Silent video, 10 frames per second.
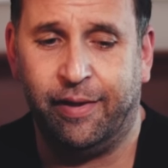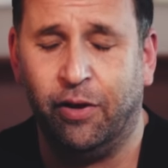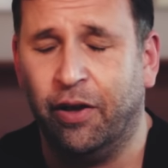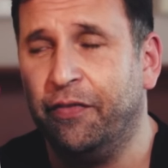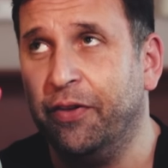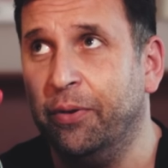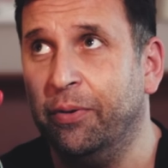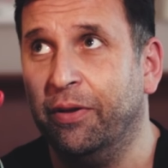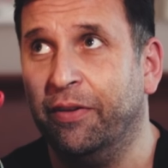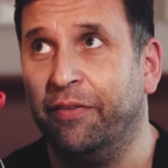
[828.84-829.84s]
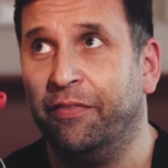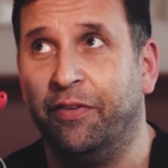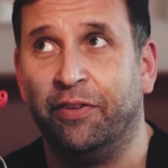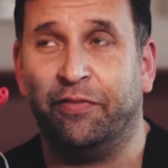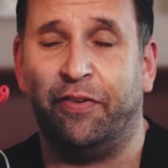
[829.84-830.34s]
look, if you,
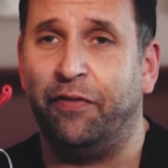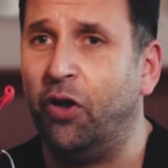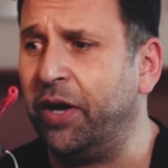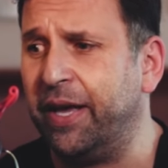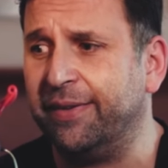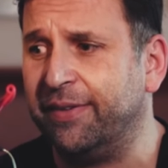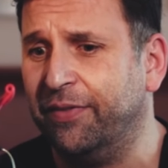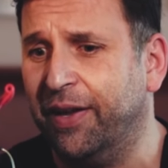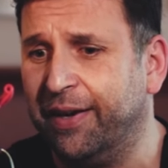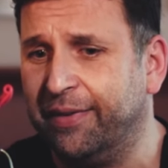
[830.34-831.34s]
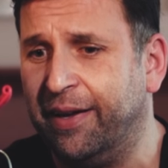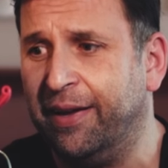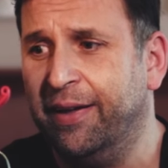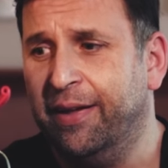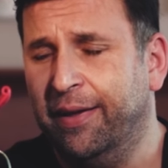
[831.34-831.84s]
for, for vlogging and stuff like
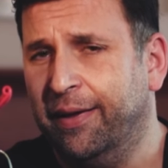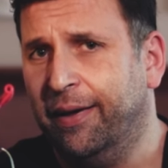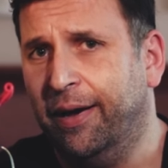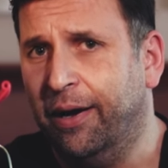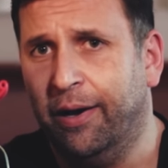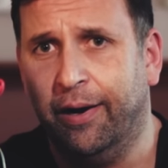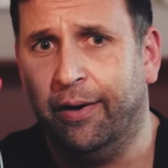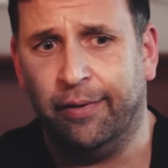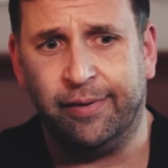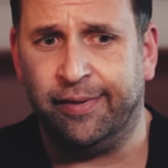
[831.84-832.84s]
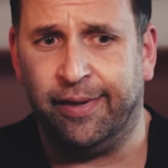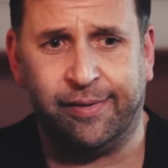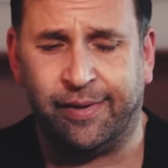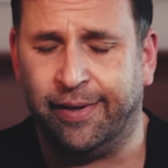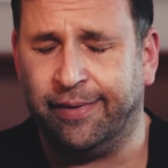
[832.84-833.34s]
that, uh,
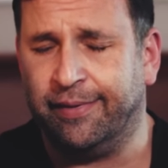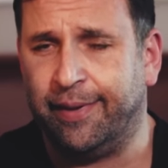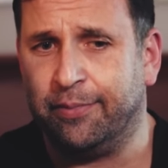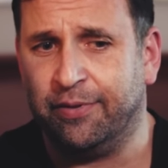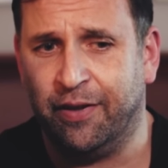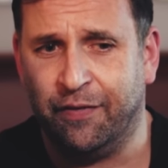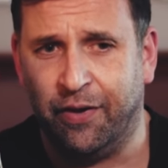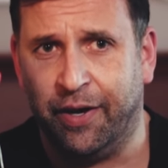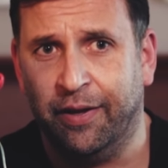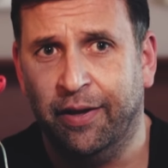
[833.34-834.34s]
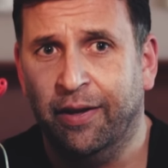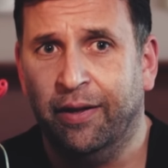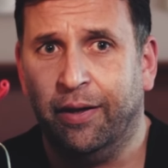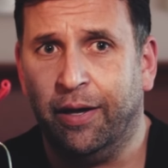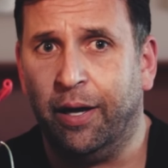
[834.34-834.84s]
seeing something like this is absolutely fine.
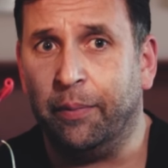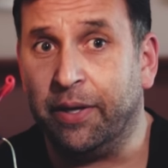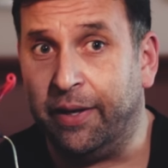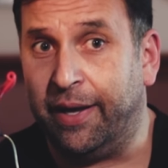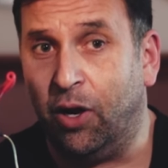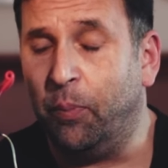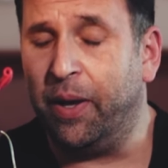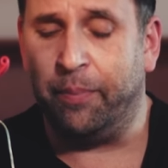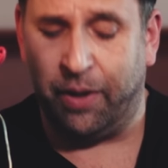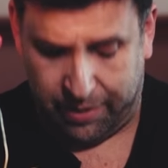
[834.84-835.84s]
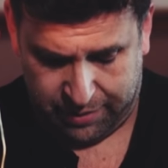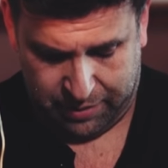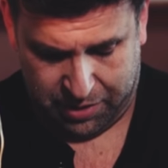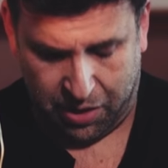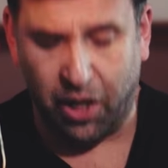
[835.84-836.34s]
I'm going to help it by,
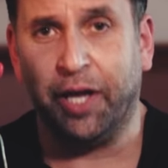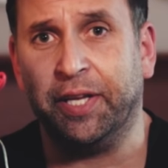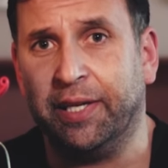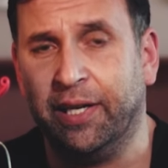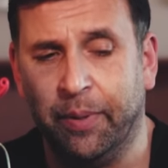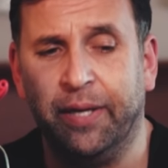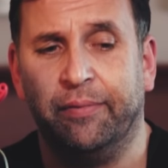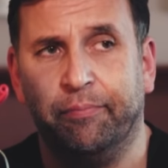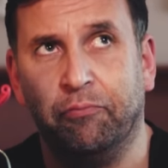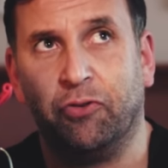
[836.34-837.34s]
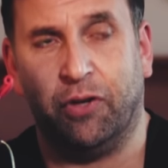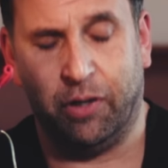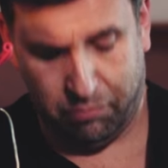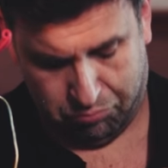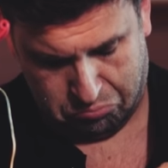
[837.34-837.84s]
you know, hiding a little bit. So